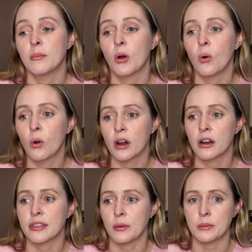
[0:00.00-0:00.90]

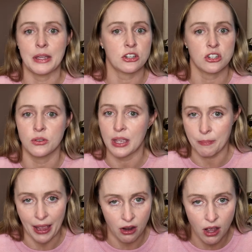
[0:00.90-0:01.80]
or they would make sure you get
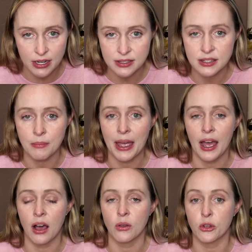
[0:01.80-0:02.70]
back on it somehow.